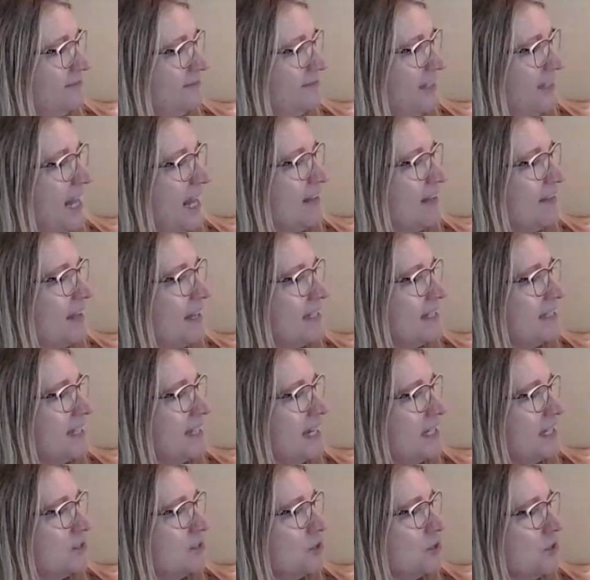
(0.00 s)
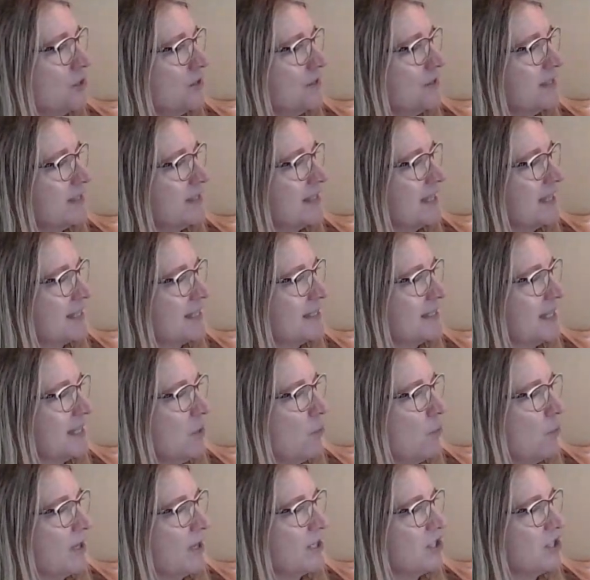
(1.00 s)
And they take turns
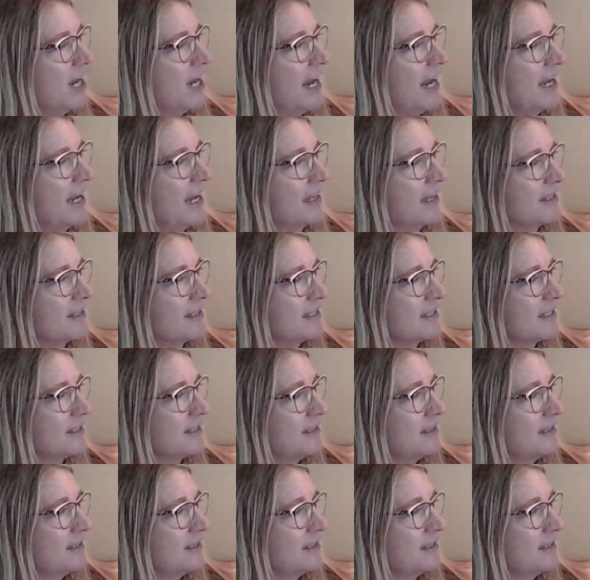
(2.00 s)
guessing which hand.